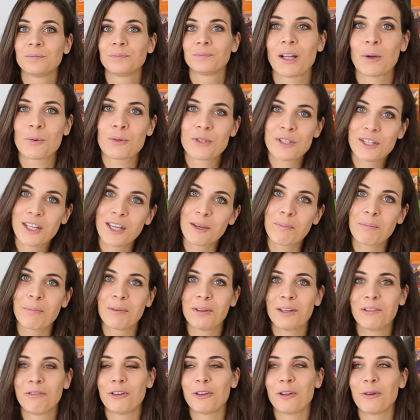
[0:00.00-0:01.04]
Now skip.
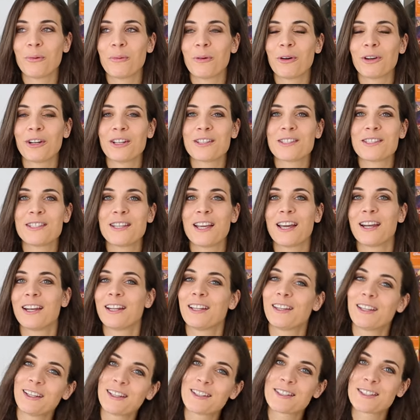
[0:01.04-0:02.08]
If you don't wanna see
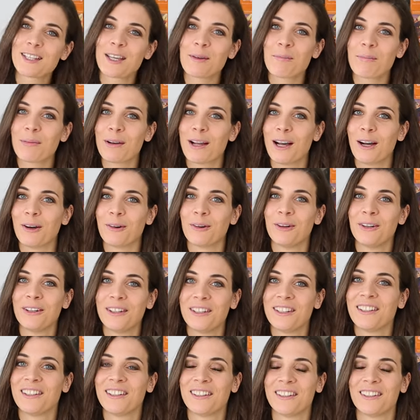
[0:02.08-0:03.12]
anything, skip
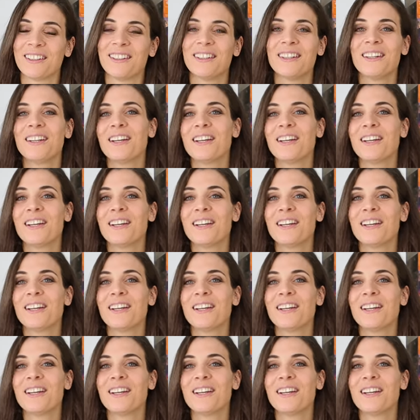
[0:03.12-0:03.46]
now.